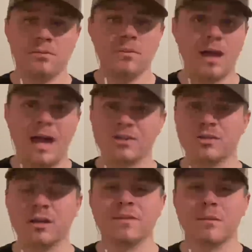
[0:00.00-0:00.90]
actually
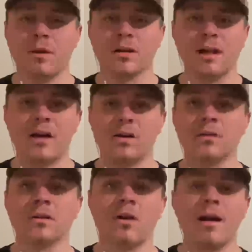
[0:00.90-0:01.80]
get the buck down on the
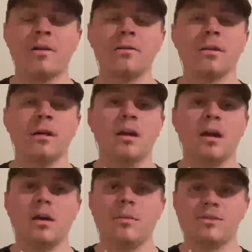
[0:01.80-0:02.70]
ground,
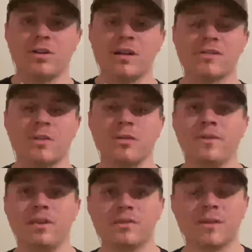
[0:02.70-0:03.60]
as you guys saw in the
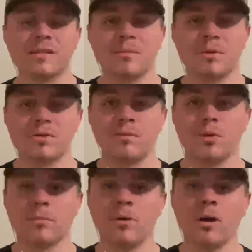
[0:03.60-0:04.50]
video. So that's the most
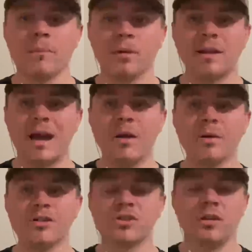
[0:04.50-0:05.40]
important part. But now I'm going to
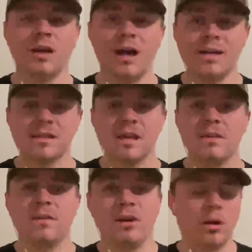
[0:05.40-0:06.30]
show you guys
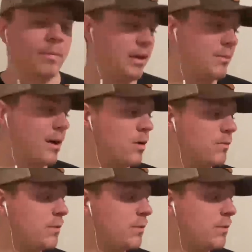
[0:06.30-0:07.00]
the European mount.